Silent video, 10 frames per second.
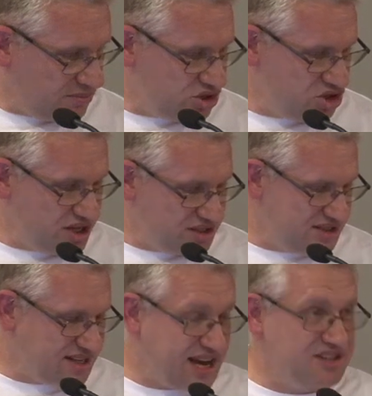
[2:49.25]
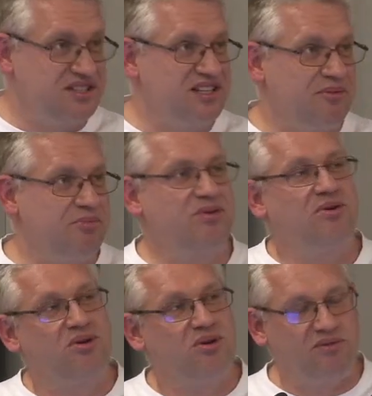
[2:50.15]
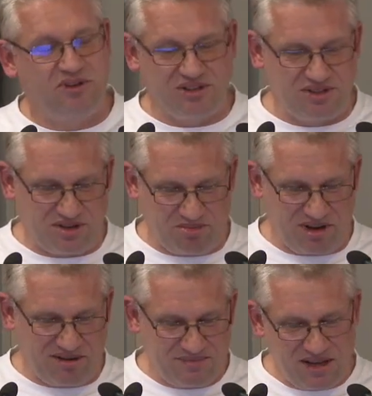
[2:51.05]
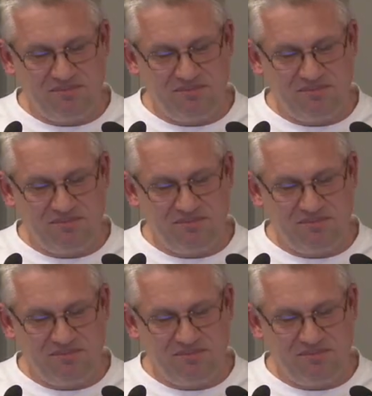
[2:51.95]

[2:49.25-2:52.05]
machines ended up all over the Serbia.